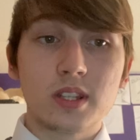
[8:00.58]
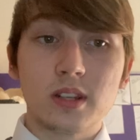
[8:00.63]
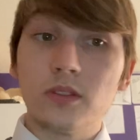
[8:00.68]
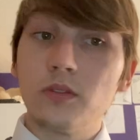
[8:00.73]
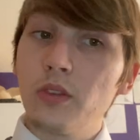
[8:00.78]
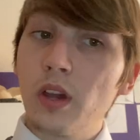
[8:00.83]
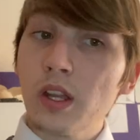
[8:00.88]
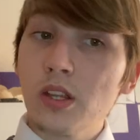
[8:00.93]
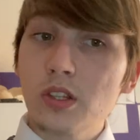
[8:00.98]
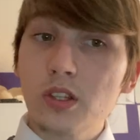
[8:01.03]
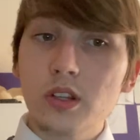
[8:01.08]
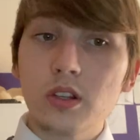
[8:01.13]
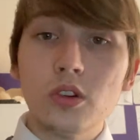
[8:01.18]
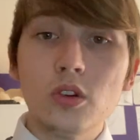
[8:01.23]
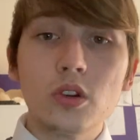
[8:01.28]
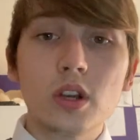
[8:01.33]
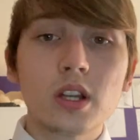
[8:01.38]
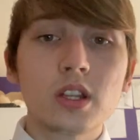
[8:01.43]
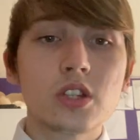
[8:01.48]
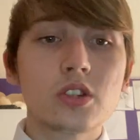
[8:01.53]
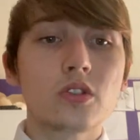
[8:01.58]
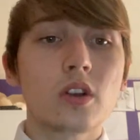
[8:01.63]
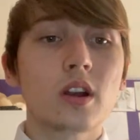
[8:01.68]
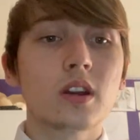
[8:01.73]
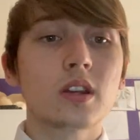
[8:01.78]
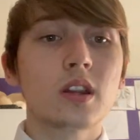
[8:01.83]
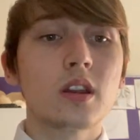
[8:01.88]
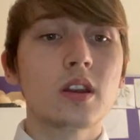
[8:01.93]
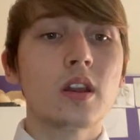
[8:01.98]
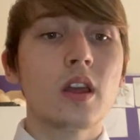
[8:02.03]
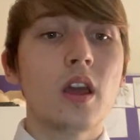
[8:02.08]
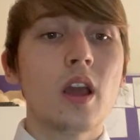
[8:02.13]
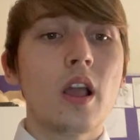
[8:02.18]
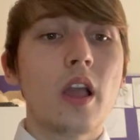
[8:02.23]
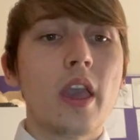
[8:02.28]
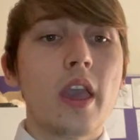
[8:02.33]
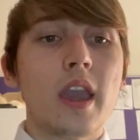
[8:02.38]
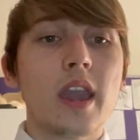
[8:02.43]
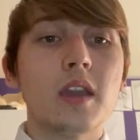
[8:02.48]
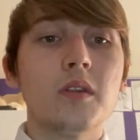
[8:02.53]
invention, who constructed
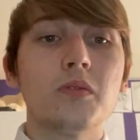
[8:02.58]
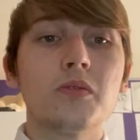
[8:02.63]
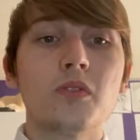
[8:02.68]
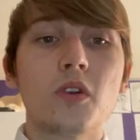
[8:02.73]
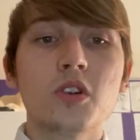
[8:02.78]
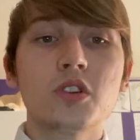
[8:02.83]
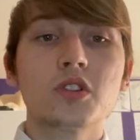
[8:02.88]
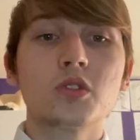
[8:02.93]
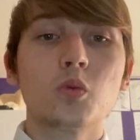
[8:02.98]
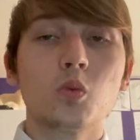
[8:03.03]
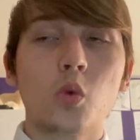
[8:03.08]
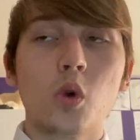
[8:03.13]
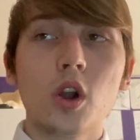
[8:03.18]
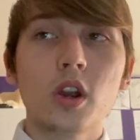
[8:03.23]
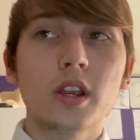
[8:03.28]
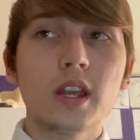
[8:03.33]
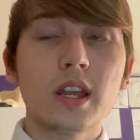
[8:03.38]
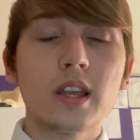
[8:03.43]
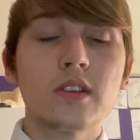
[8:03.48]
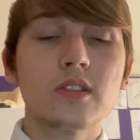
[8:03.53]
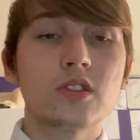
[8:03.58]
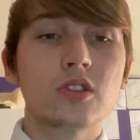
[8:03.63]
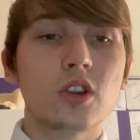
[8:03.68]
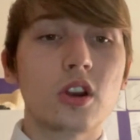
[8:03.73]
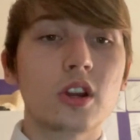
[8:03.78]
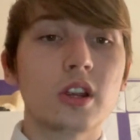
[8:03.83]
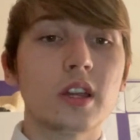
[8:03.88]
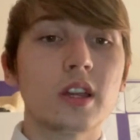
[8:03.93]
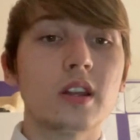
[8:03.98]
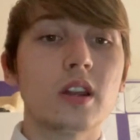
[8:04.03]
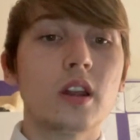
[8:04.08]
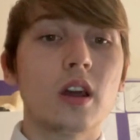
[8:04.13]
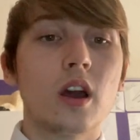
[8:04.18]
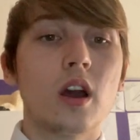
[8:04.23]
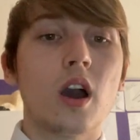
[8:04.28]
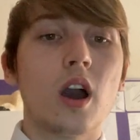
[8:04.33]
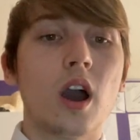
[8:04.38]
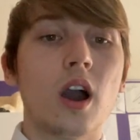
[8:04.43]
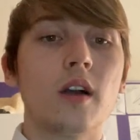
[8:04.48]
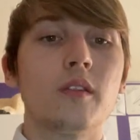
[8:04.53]
a first working circuit
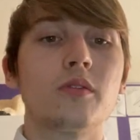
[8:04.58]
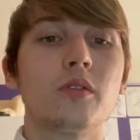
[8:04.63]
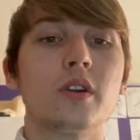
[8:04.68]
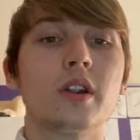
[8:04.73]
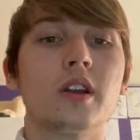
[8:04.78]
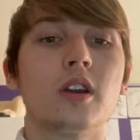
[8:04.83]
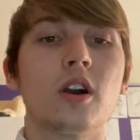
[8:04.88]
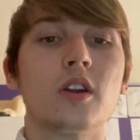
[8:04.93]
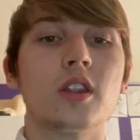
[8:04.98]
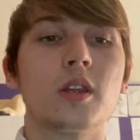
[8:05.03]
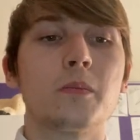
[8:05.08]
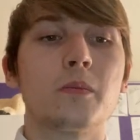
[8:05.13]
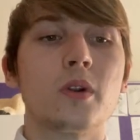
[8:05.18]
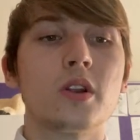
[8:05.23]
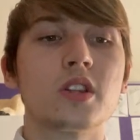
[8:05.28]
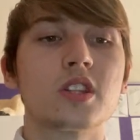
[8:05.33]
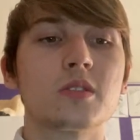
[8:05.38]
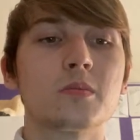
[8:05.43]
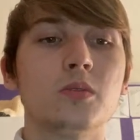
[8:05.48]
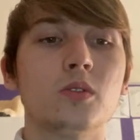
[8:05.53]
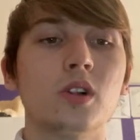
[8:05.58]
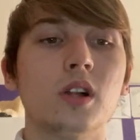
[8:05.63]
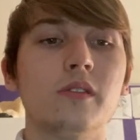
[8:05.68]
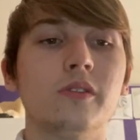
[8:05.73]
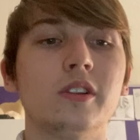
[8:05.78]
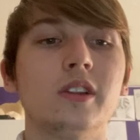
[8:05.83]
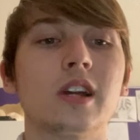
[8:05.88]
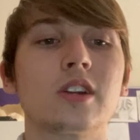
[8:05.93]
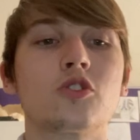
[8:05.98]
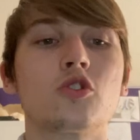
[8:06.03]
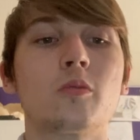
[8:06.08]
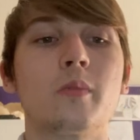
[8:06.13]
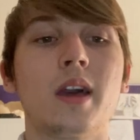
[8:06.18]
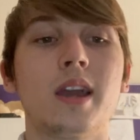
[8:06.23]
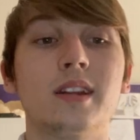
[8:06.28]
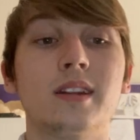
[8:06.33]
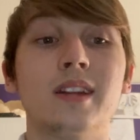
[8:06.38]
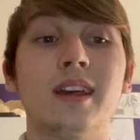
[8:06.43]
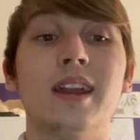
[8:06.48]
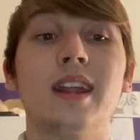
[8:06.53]
hovering on the principle of
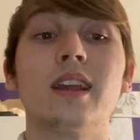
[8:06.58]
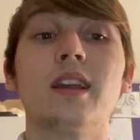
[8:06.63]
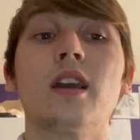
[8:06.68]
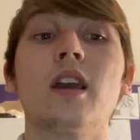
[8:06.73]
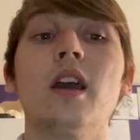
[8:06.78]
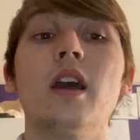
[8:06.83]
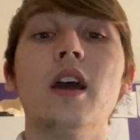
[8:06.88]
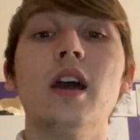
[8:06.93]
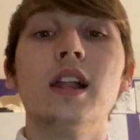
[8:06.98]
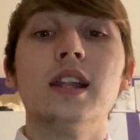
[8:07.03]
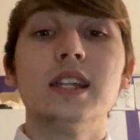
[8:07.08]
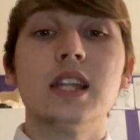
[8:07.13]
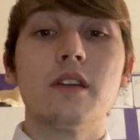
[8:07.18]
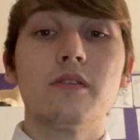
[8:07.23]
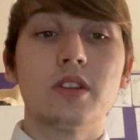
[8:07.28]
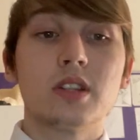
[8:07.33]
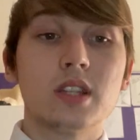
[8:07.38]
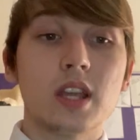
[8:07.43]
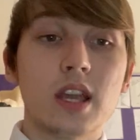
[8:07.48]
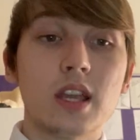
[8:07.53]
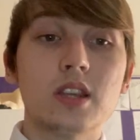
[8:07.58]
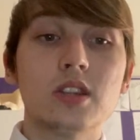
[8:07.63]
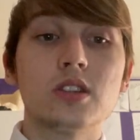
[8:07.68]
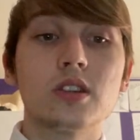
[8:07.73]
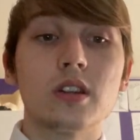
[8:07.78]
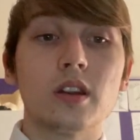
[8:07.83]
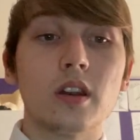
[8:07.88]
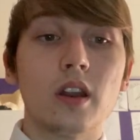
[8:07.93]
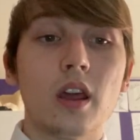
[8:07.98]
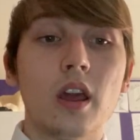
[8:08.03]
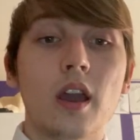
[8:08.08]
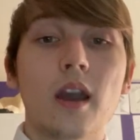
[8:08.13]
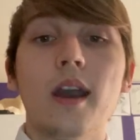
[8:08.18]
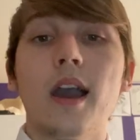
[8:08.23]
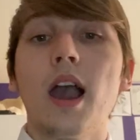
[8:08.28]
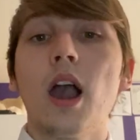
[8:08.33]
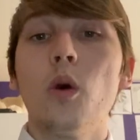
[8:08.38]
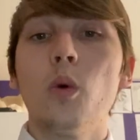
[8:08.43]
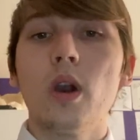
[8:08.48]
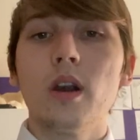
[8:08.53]
electromagnetic levitation.
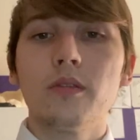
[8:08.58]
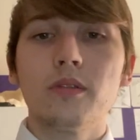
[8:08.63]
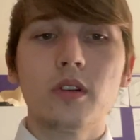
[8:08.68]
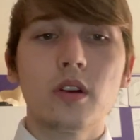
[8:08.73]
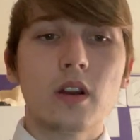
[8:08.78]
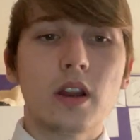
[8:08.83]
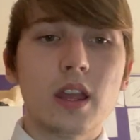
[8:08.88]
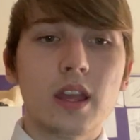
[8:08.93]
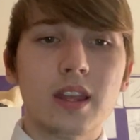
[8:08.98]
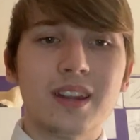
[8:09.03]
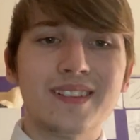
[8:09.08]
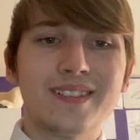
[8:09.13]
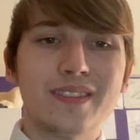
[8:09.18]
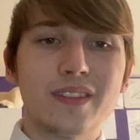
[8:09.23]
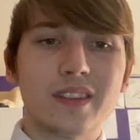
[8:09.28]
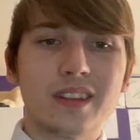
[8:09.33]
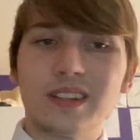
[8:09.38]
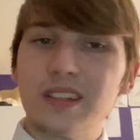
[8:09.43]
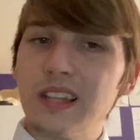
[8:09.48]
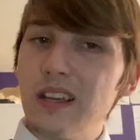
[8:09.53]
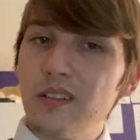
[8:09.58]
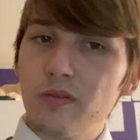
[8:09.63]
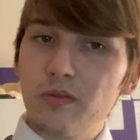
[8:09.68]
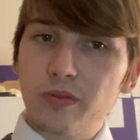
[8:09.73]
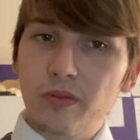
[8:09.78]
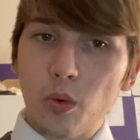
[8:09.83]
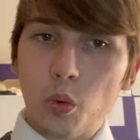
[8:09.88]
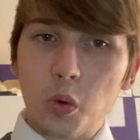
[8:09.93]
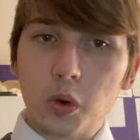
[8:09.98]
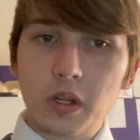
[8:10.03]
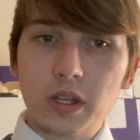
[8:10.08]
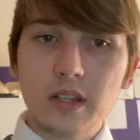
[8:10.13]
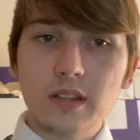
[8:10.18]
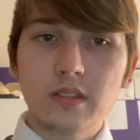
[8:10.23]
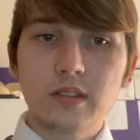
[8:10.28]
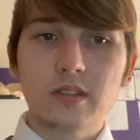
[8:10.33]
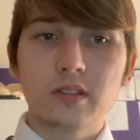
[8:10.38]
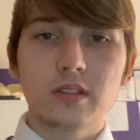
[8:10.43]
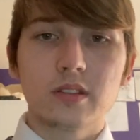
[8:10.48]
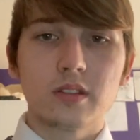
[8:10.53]
However, in the late
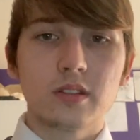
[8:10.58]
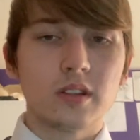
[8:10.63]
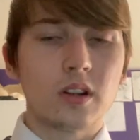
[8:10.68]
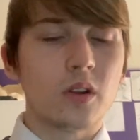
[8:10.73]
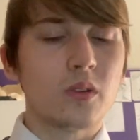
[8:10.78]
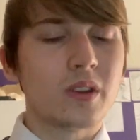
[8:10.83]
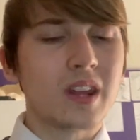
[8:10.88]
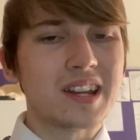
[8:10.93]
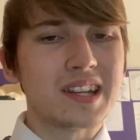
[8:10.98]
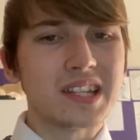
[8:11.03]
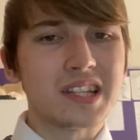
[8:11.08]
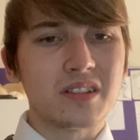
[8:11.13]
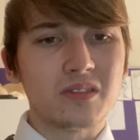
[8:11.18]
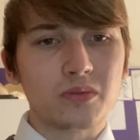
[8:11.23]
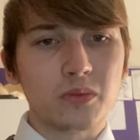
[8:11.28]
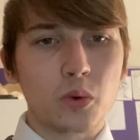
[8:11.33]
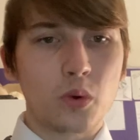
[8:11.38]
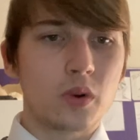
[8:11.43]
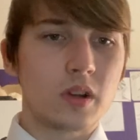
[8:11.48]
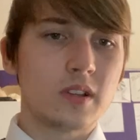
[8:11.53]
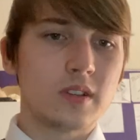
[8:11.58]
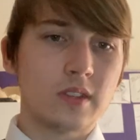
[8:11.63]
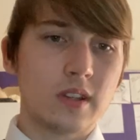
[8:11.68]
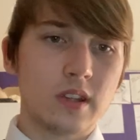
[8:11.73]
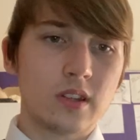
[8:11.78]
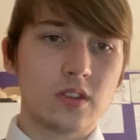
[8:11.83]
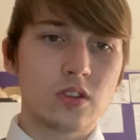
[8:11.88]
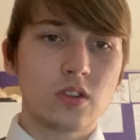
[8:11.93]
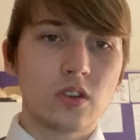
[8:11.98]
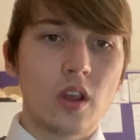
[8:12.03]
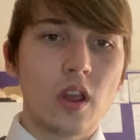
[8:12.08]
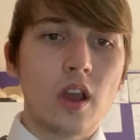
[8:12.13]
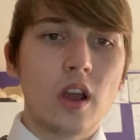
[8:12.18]
40s, 1940s-ish,